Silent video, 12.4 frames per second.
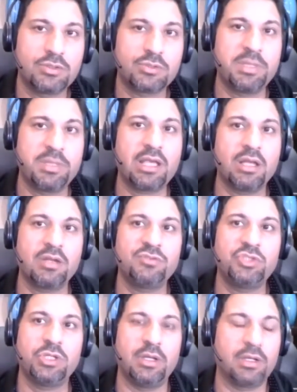Speaking
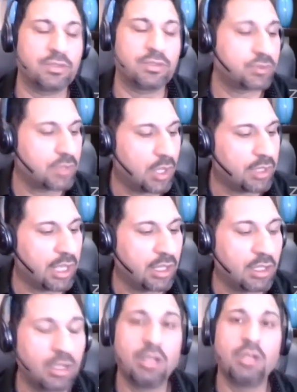of genius,
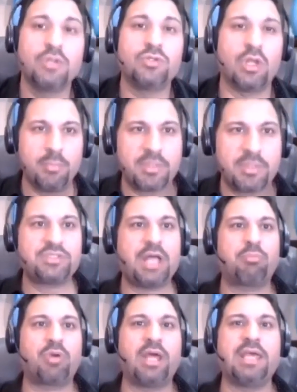okay. So let me
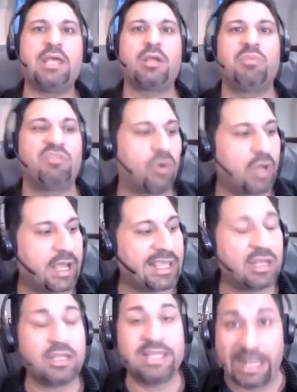stop right here before
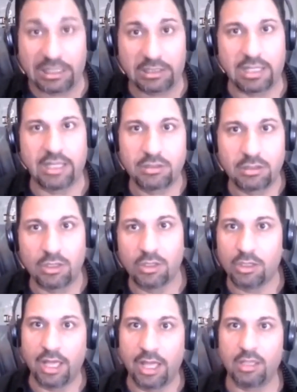I get yelled at,
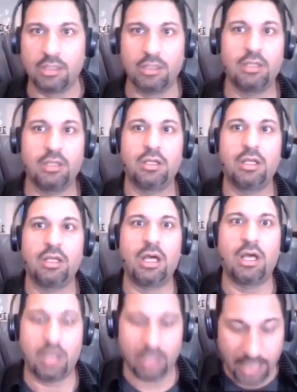okay?
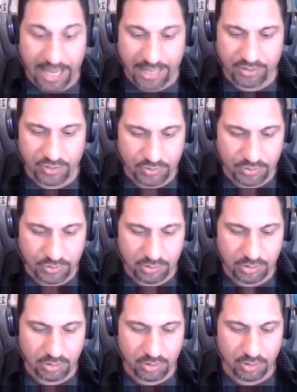Uh, I just
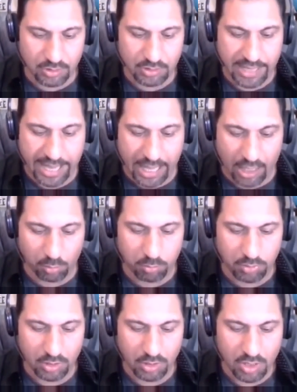couldn't
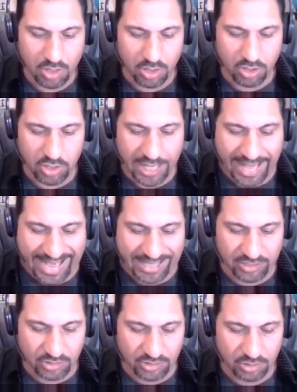help
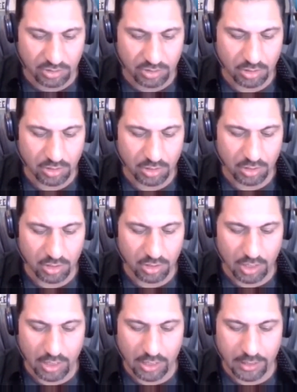that
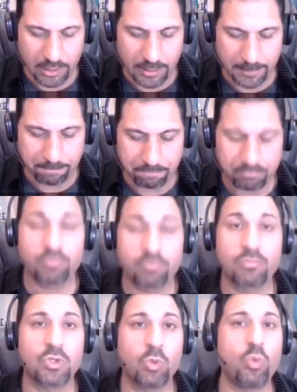uh,
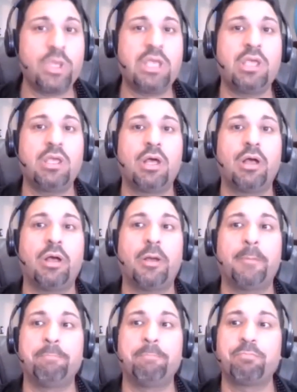we,
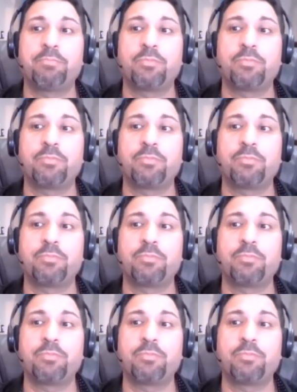uh,